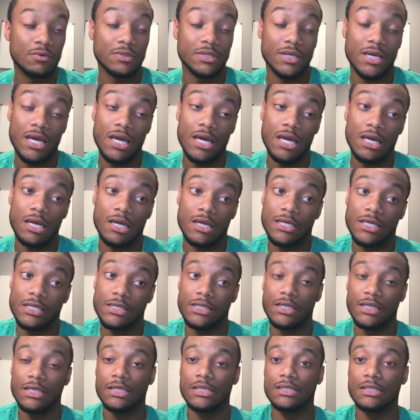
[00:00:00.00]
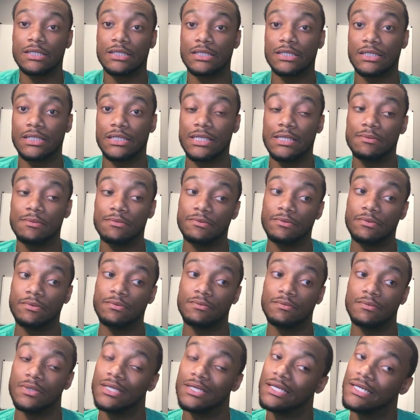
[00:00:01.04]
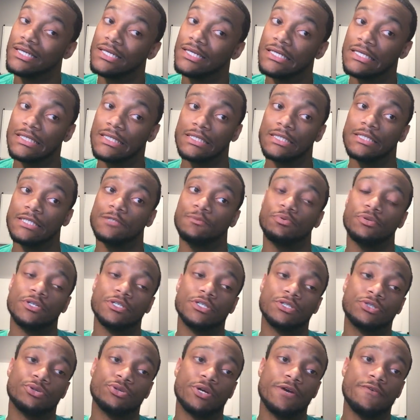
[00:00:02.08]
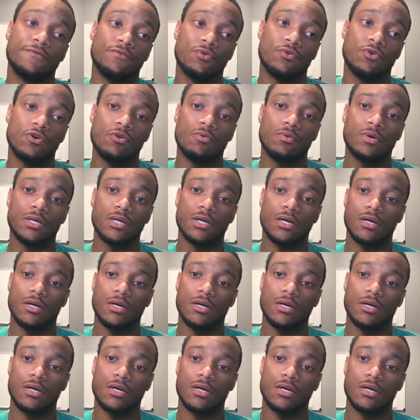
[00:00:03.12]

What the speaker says: Yeah, it does. It seems pretty straightforward.